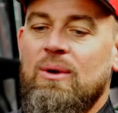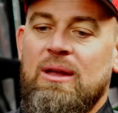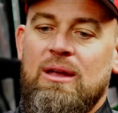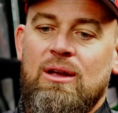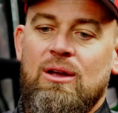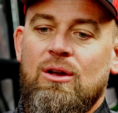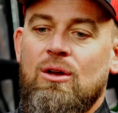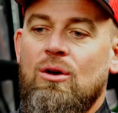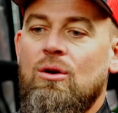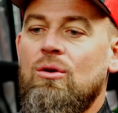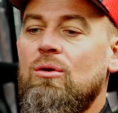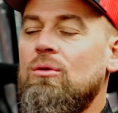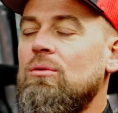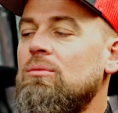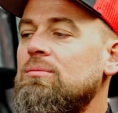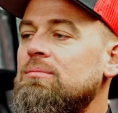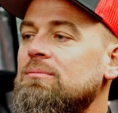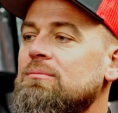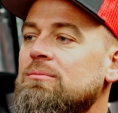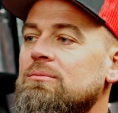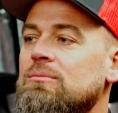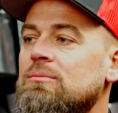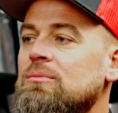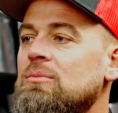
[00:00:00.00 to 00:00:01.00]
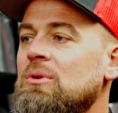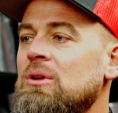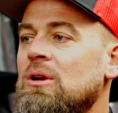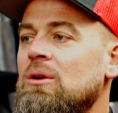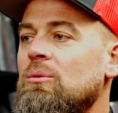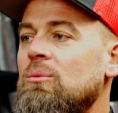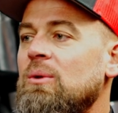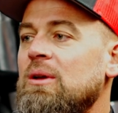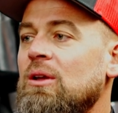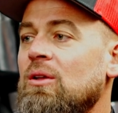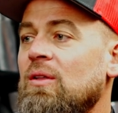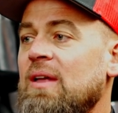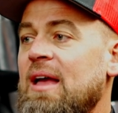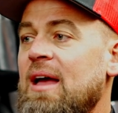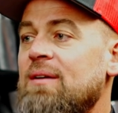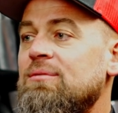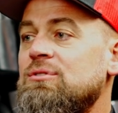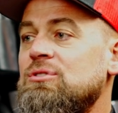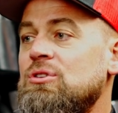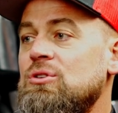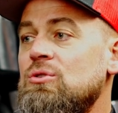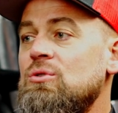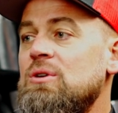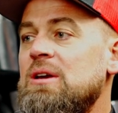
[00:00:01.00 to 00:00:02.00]
We can go, you know, we only
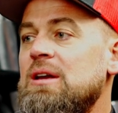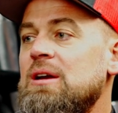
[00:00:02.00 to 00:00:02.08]
have 2